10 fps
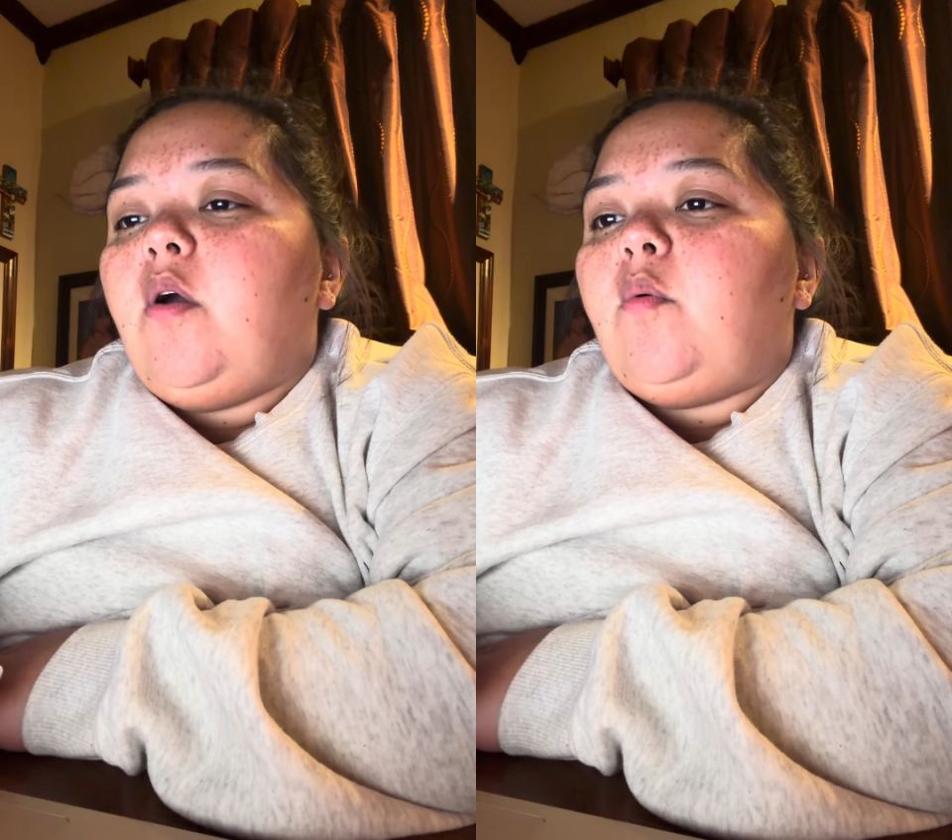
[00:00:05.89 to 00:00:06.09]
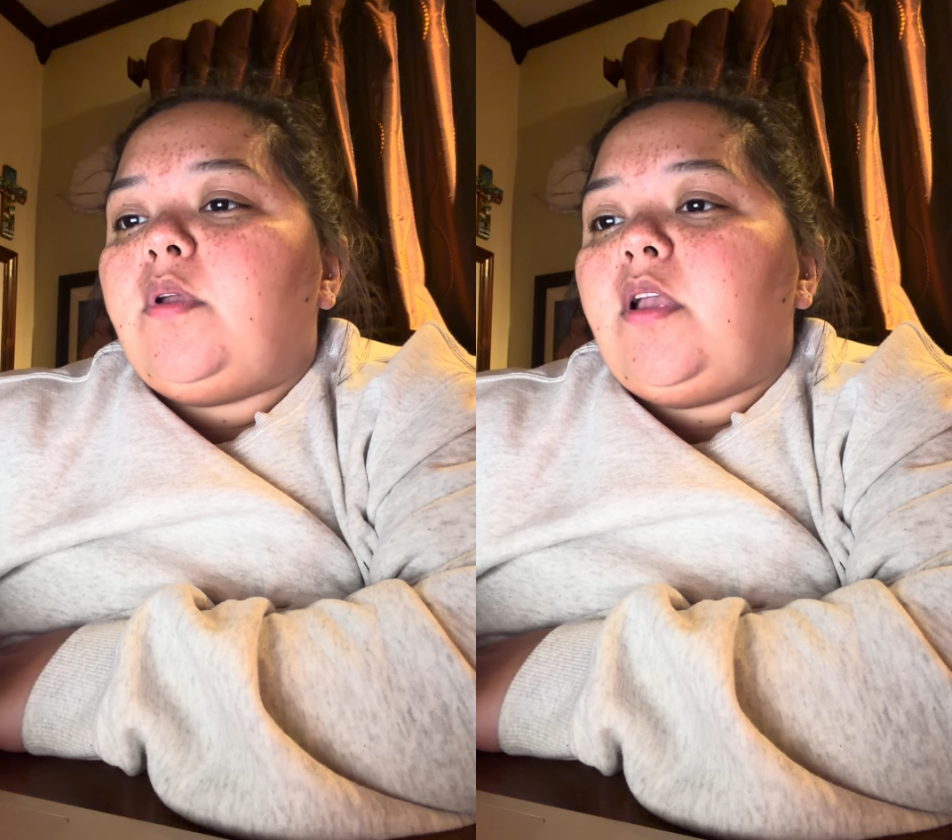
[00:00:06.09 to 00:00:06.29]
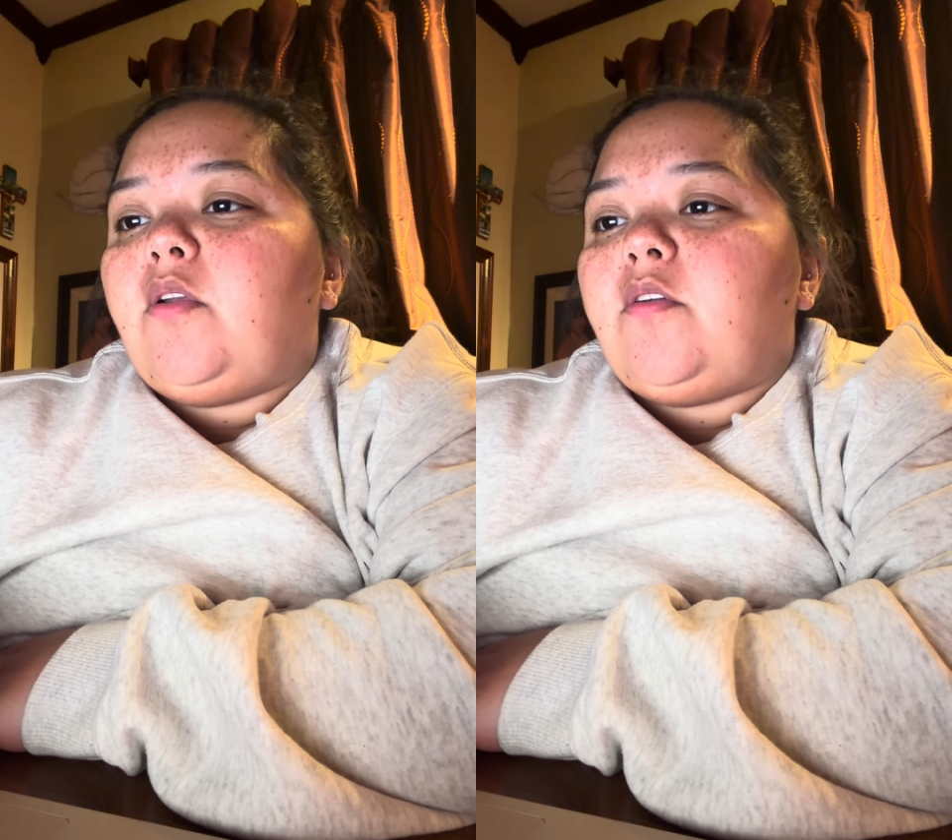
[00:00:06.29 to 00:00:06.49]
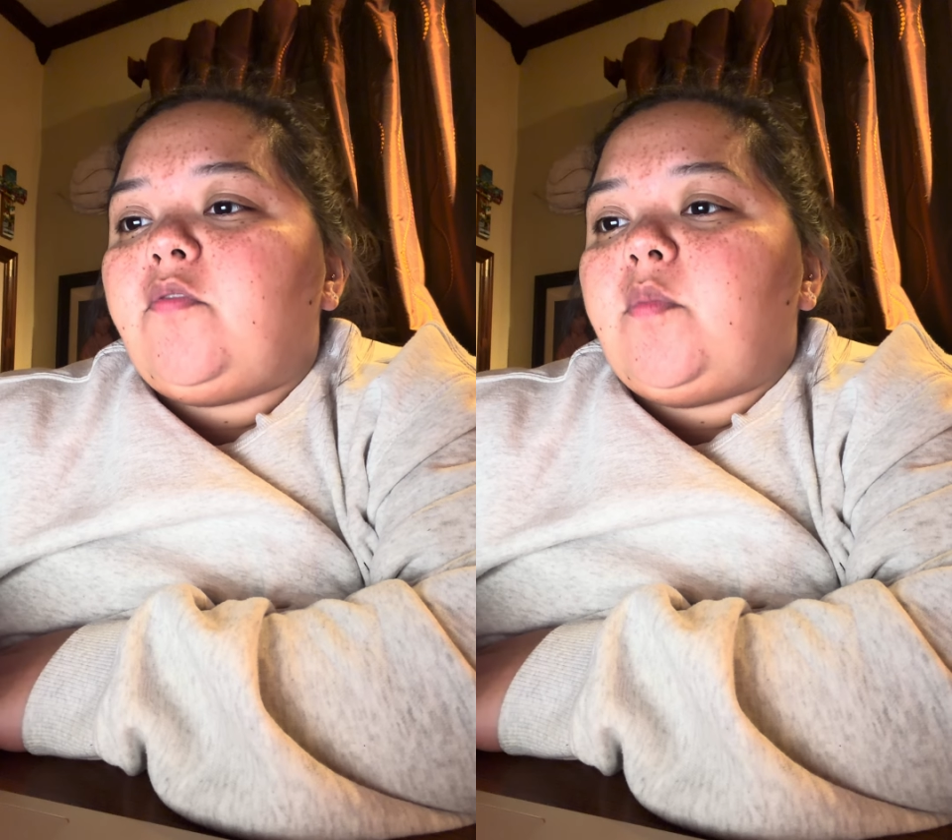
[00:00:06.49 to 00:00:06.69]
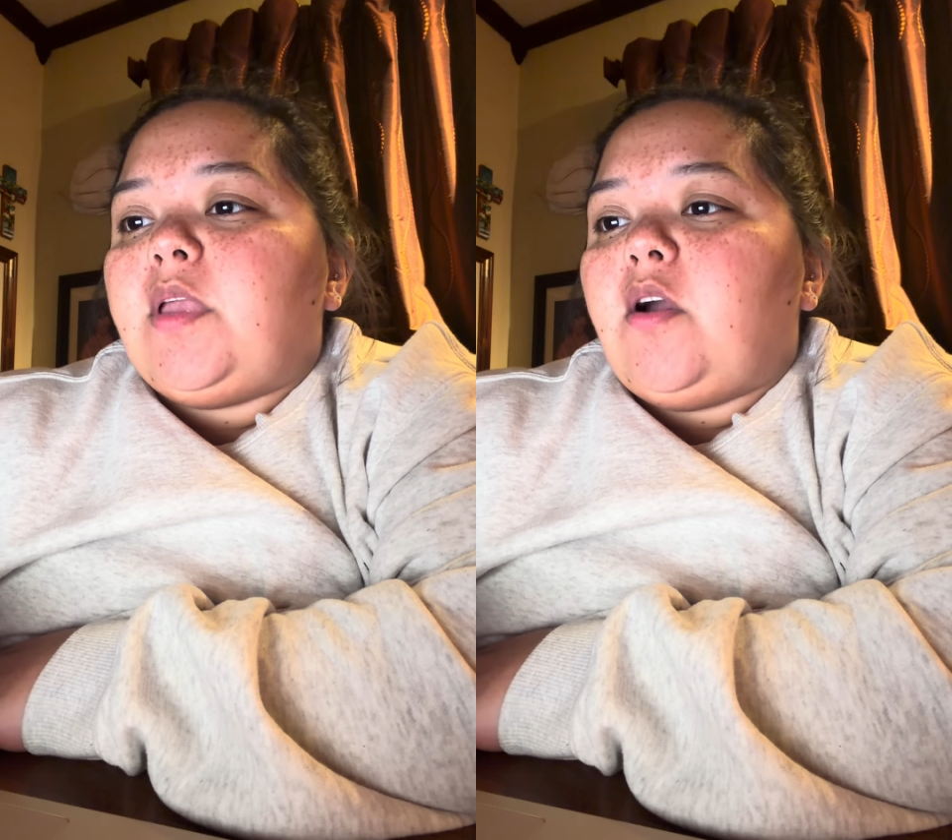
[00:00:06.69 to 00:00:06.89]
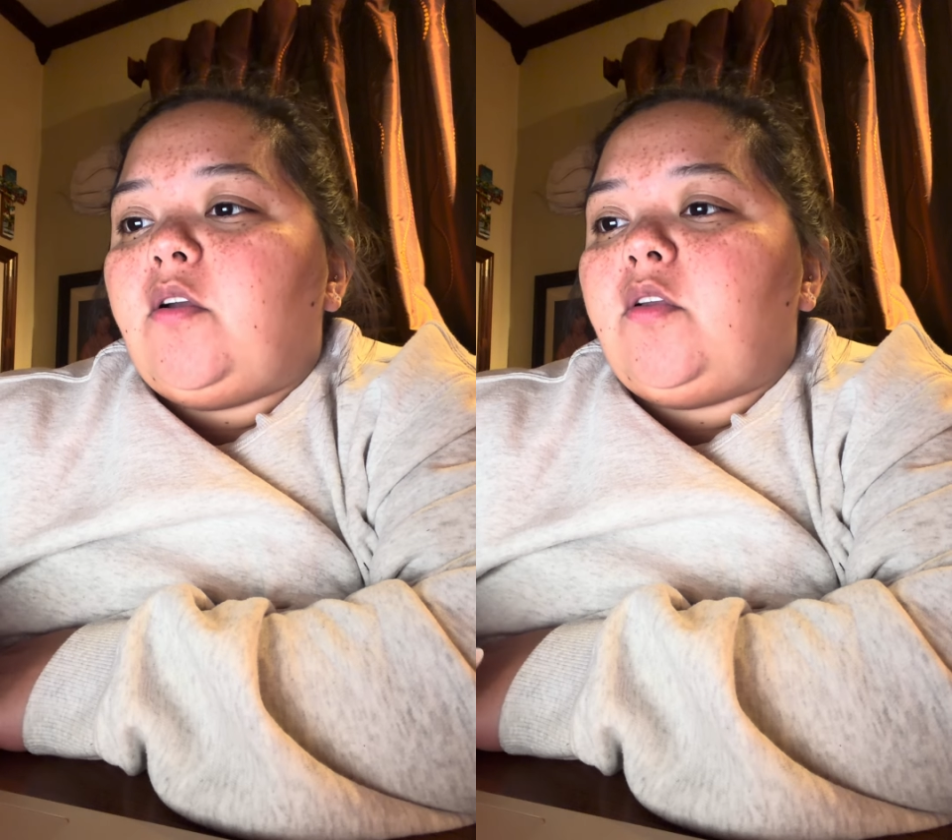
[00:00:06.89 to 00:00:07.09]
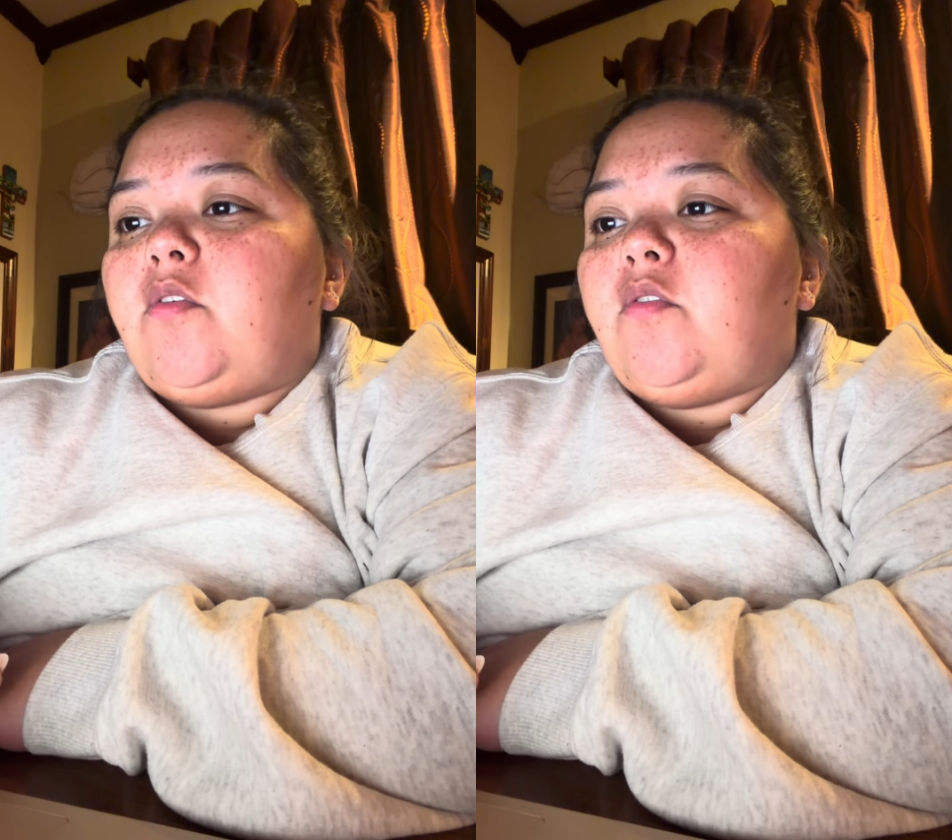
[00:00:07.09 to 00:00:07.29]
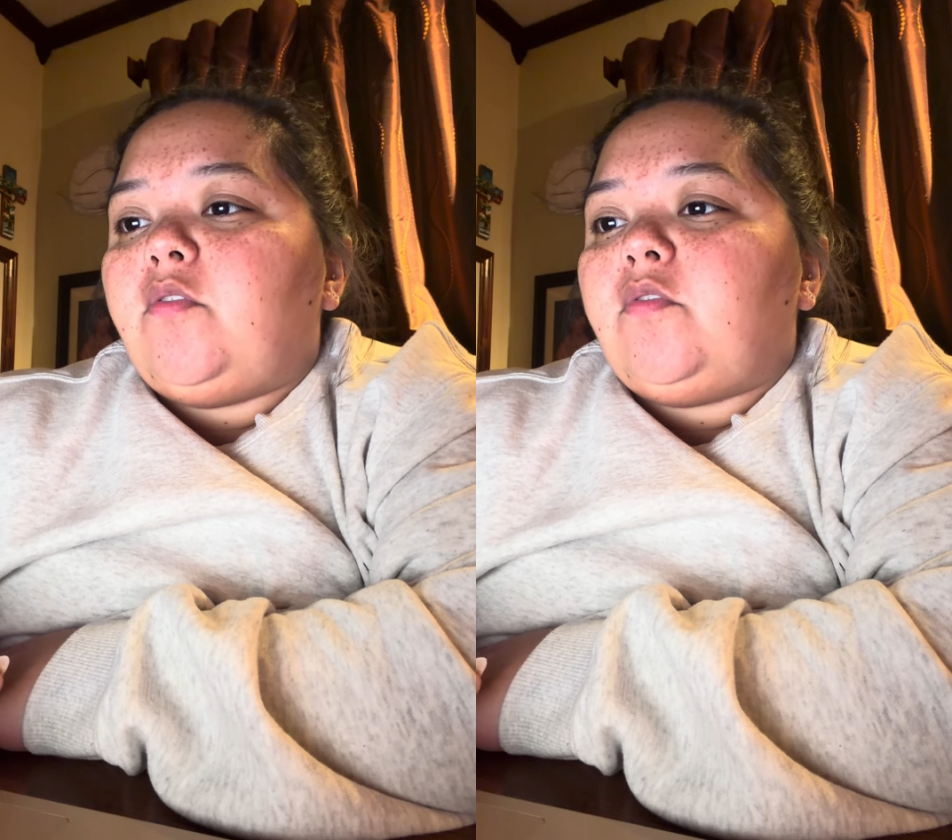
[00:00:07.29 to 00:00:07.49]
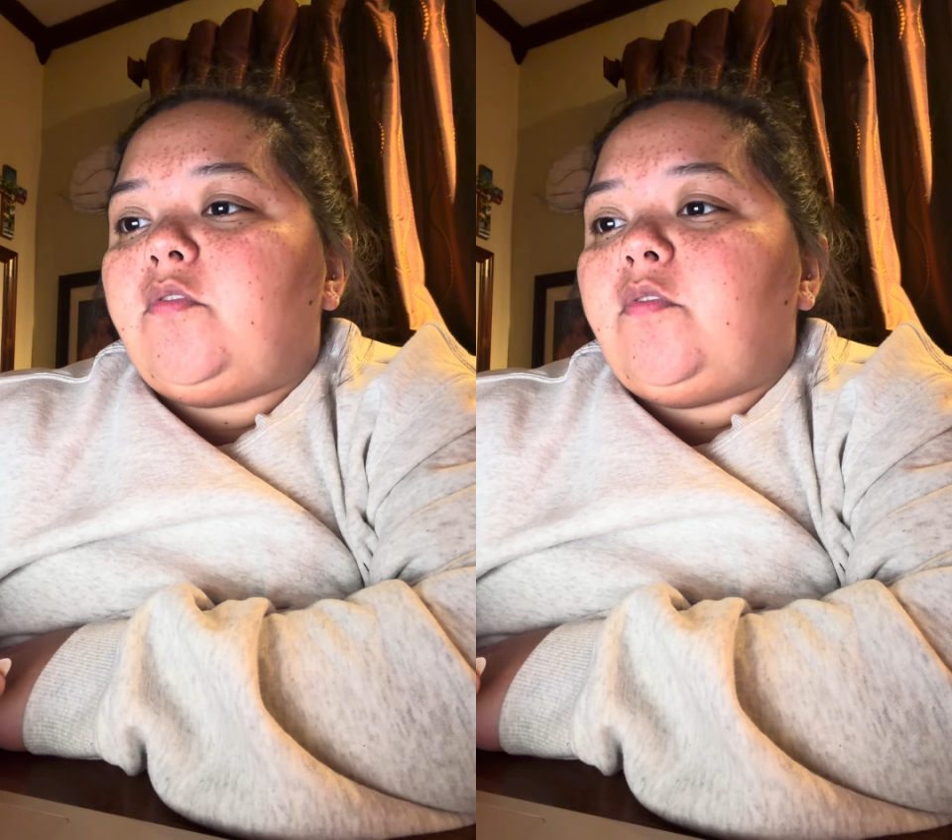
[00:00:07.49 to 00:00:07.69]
what I learned from the articles